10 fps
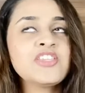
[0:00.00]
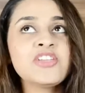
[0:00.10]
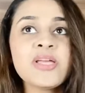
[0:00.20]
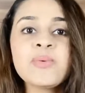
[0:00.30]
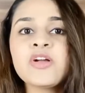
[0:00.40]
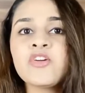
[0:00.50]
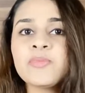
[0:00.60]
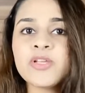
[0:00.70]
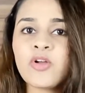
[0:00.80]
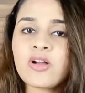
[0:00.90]
Today we are
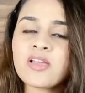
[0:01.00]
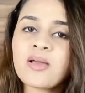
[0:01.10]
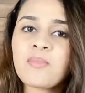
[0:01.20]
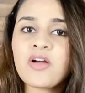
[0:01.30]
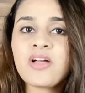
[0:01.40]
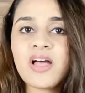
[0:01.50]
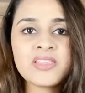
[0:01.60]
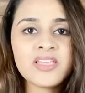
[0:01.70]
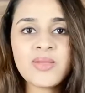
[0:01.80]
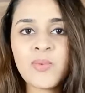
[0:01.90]
going to be talking about
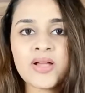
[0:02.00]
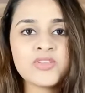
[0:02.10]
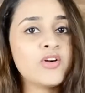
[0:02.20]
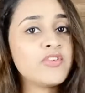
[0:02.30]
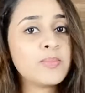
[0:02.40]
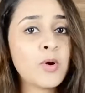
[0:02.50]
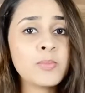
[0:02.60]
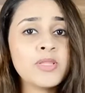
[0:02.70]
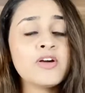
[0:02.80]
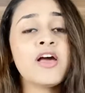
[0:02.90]
another one of our
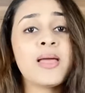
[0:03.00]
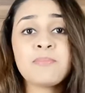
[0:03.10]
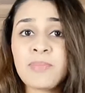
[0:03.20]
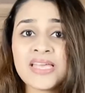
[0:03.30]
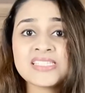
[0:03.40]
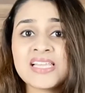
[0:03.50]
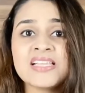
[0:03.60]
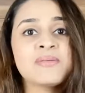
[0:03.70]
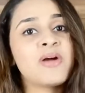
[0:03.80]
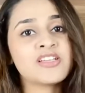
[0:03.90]
popular and
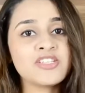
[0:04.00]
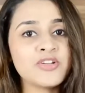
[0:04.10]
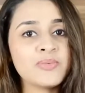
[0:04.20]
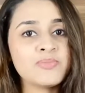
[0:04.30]
best-selling Martiderm